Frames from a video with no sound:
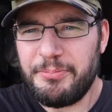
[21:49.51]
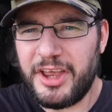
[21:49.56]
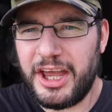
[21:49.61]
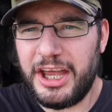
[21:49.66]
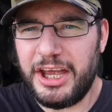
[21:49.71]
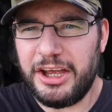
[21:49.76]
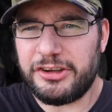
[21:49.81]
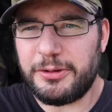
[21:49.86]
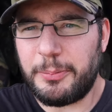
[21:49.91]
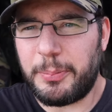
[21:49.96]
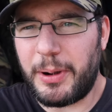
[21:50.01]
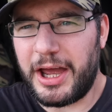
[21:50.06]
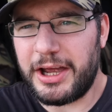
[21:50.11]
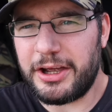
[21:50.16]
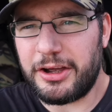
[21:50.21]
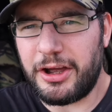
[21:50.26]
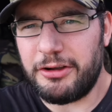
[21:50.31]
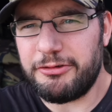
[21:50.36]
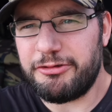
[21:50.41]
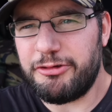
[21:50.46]
it is a
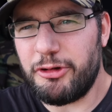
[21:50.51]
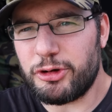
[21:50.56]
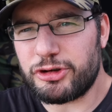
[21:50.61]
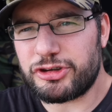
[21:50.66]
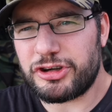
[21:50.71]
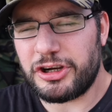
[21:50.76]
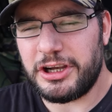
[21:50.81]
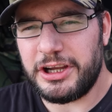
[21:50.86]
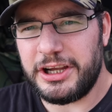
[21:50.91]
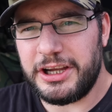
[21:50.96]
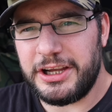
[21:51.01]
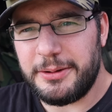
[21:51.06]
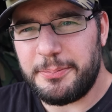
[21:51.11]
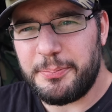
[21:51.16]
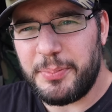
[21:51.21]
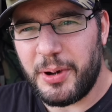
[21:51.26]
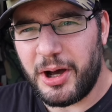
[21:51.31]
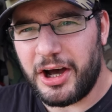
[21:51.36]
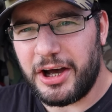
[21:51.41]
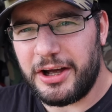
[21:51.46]
blank unfortunately
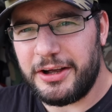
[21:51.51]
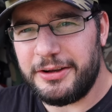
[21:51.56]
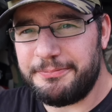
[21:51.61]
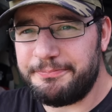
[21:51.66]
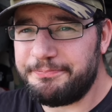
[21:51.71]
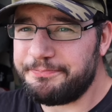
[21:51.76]
but